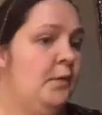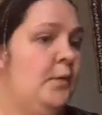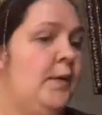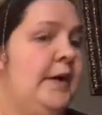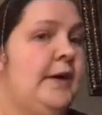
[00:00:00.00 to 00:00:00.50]

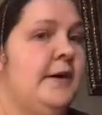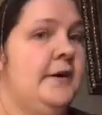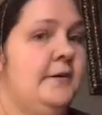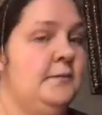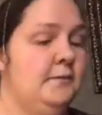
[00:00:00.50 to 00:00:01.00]

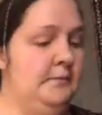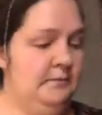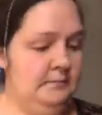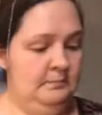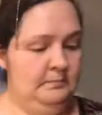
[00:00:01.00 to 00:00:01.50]
wear,
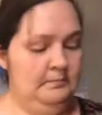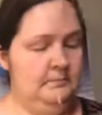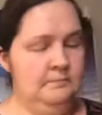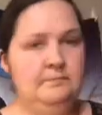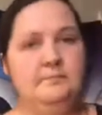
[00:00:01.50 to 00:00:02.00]

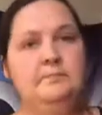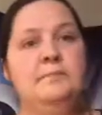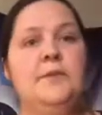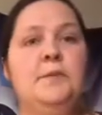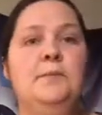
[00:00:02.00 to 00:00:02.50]

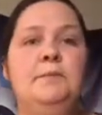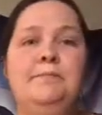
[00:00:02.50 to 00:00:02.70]
oh.